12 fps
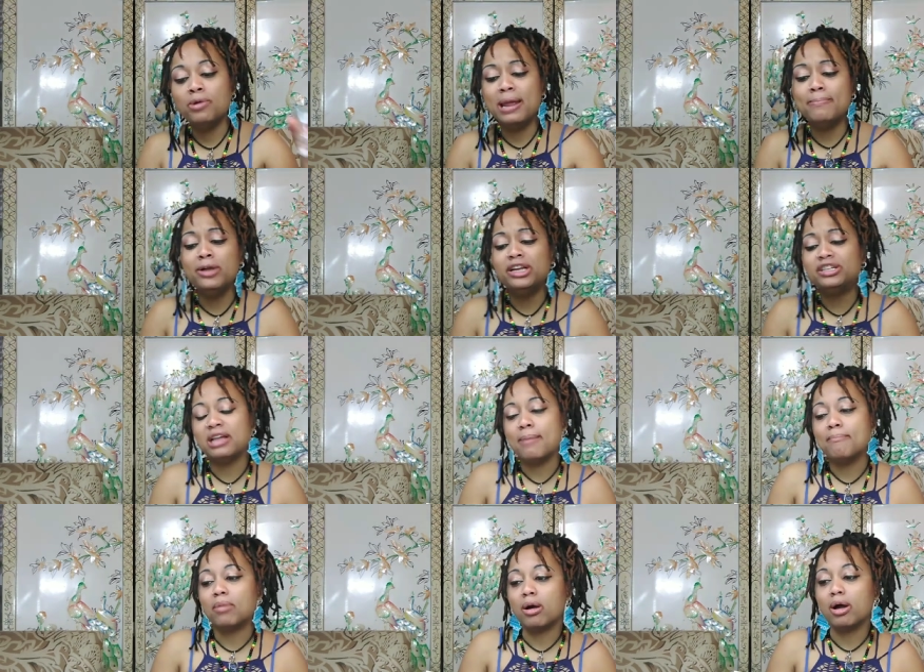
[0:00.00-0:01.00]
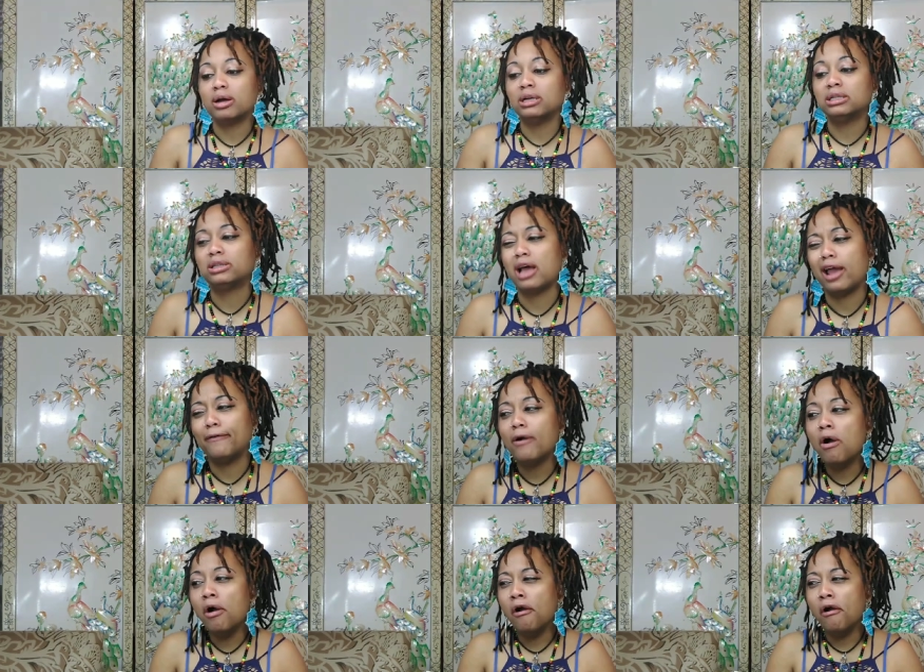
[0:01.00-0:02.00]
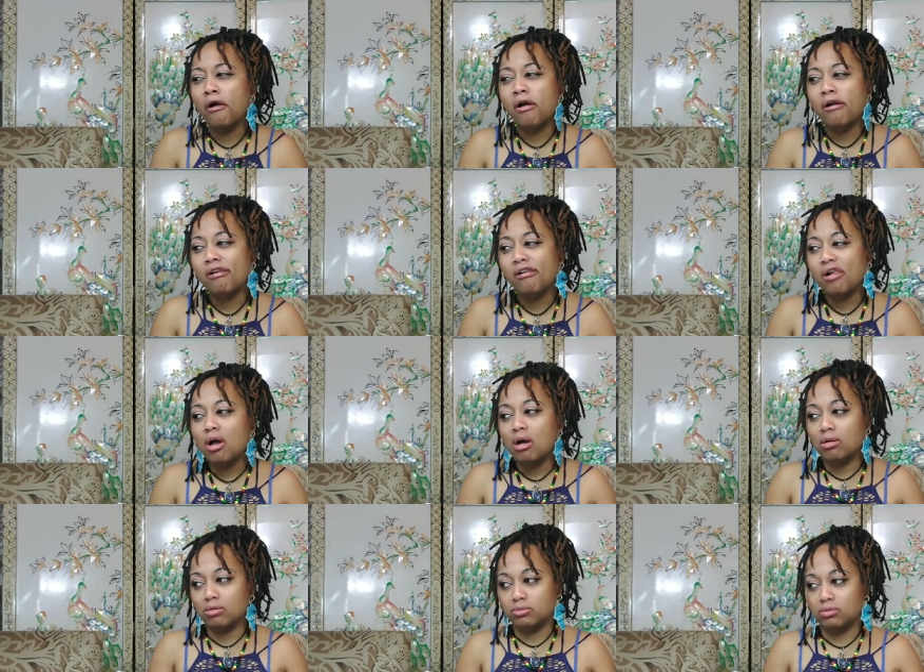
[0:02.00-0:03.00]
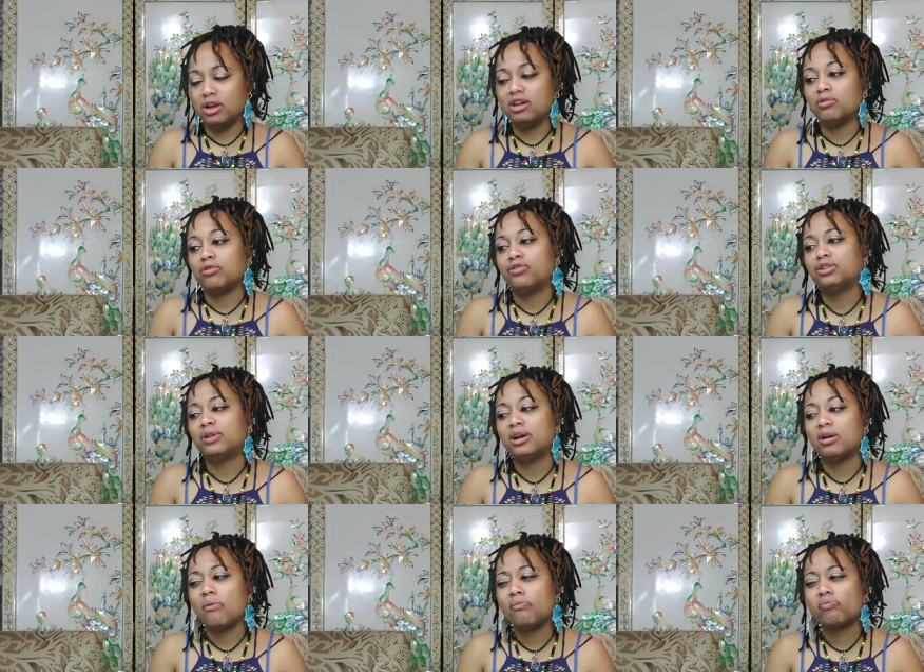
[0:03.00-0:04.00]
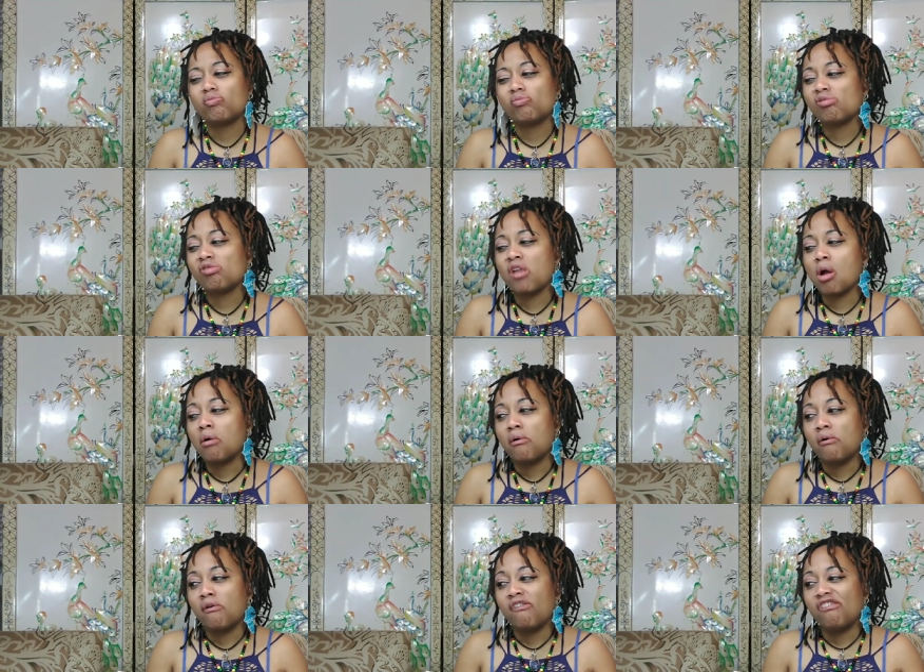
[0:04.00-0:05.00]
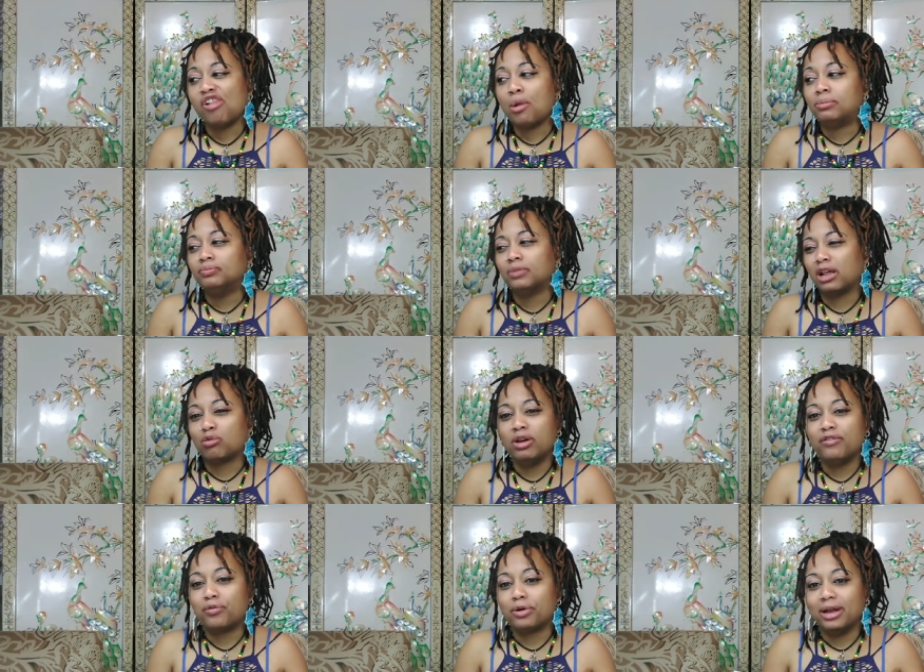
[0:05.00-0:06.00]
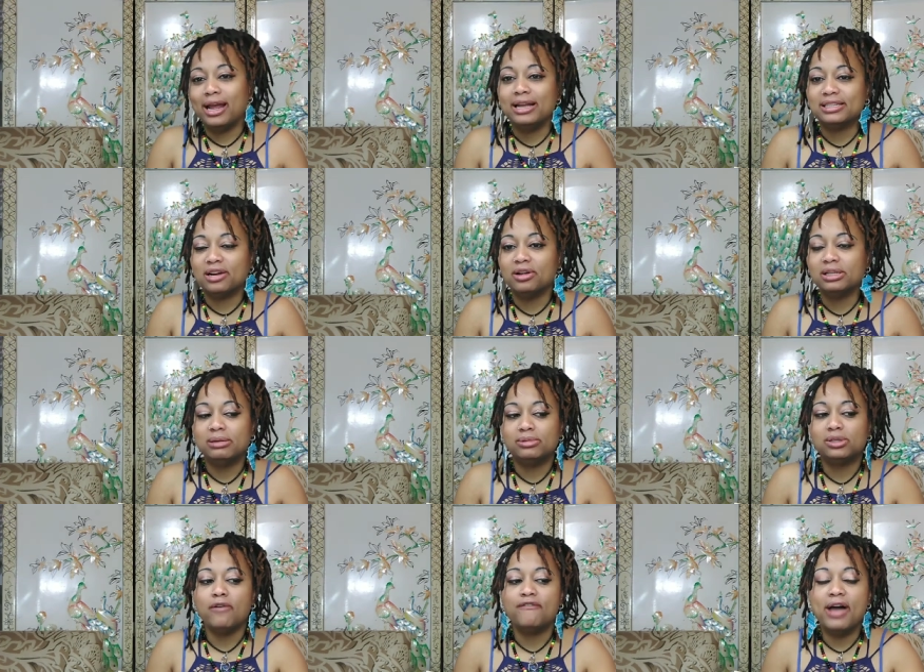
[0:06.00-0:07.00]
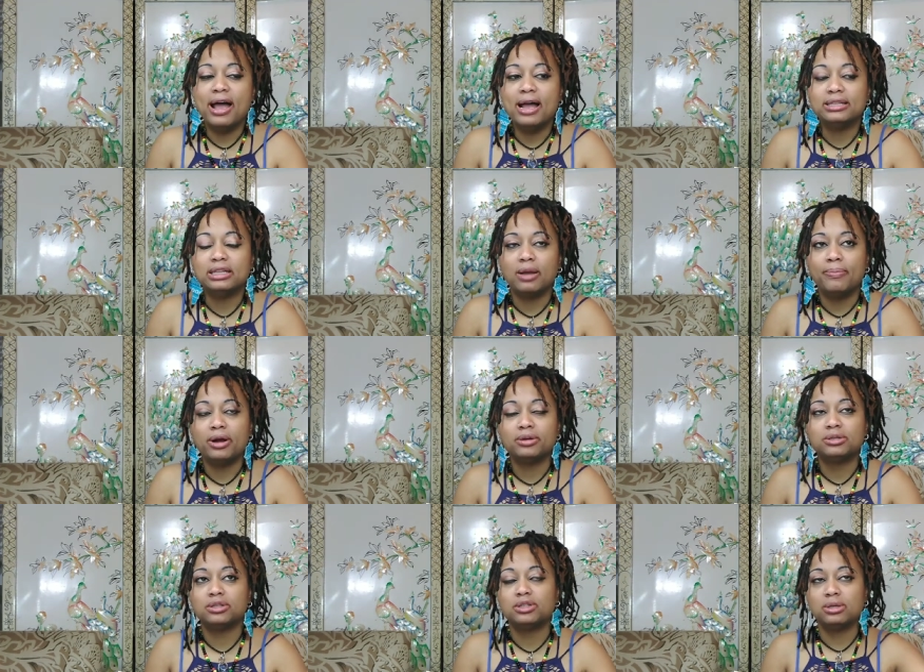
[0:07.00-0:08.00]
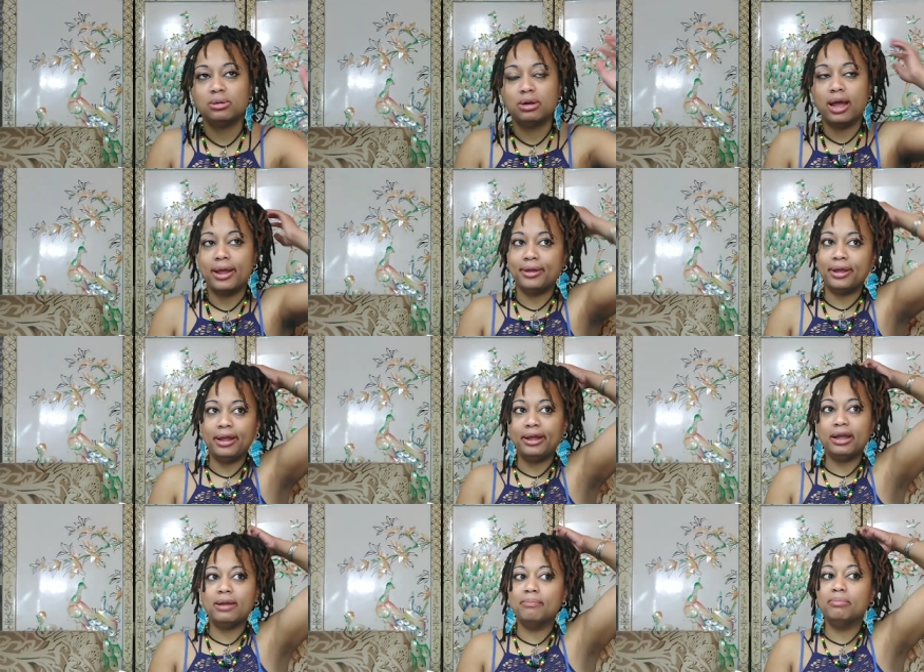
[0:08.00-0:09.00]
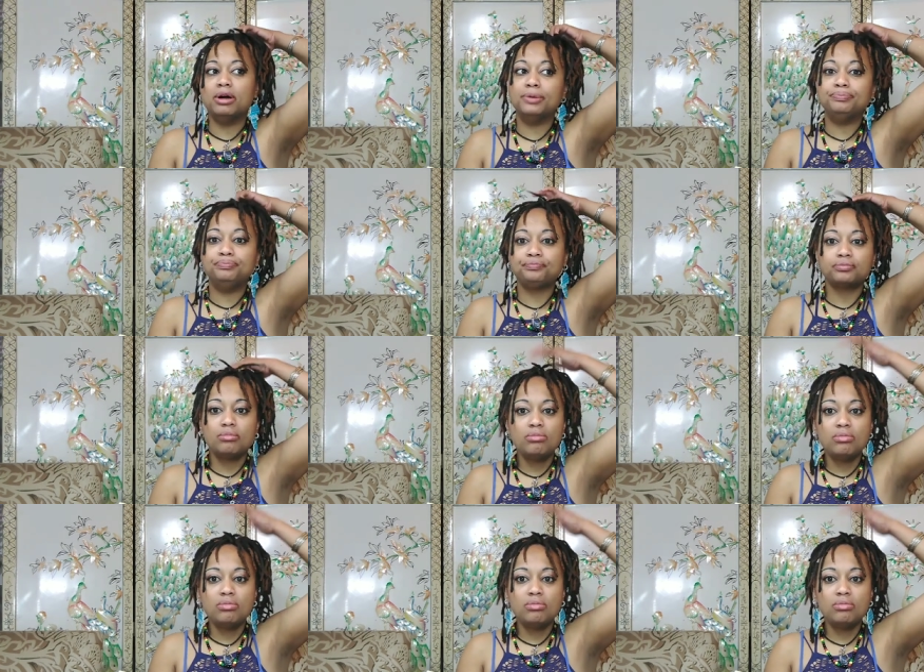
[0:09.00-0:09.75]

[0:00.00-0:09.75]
When they reach that mark, it's like in the refrigerator like three to four days. I know it seems so fast in comparison to like hand, but